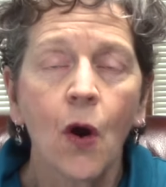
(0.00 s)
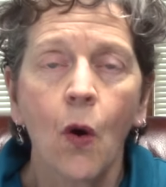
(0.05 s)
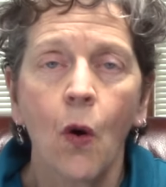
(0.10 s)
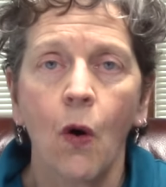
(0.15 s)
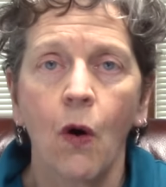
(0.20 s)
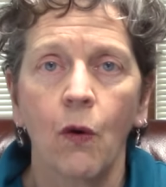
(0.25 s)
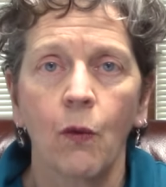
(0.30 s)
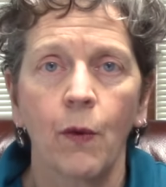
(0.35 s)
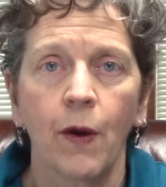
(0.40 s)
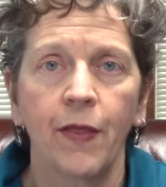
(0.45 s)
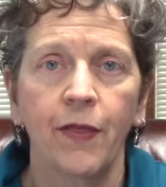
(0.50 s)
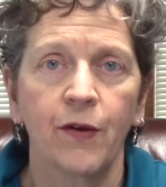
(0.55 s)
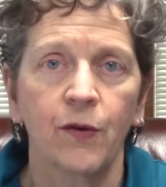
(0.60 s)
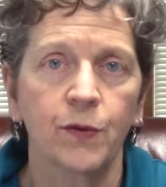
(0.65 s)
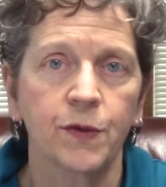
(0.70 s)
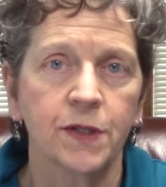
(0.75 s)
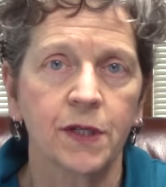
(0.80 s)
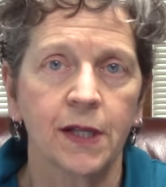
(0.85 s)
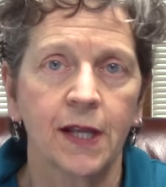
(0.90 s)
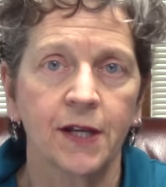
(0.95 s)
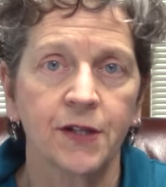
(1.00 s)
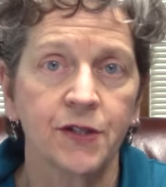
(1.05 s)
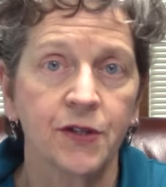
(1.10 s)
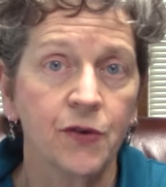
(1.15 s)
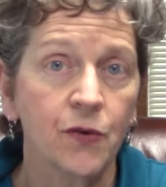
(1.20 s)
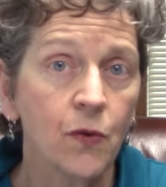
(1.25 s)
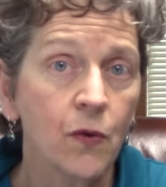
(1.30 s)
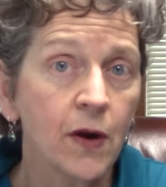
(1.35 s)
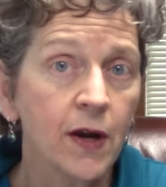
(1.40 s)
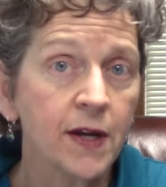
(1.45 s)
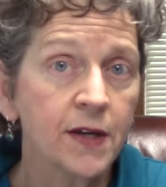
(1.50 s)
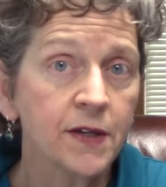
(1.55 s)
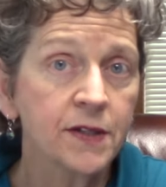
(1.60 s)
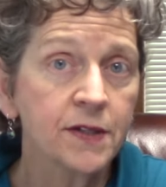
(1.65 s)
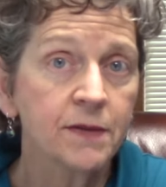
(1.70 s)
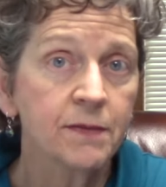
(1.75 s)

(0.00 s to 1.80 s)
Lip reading: or when there was less noise?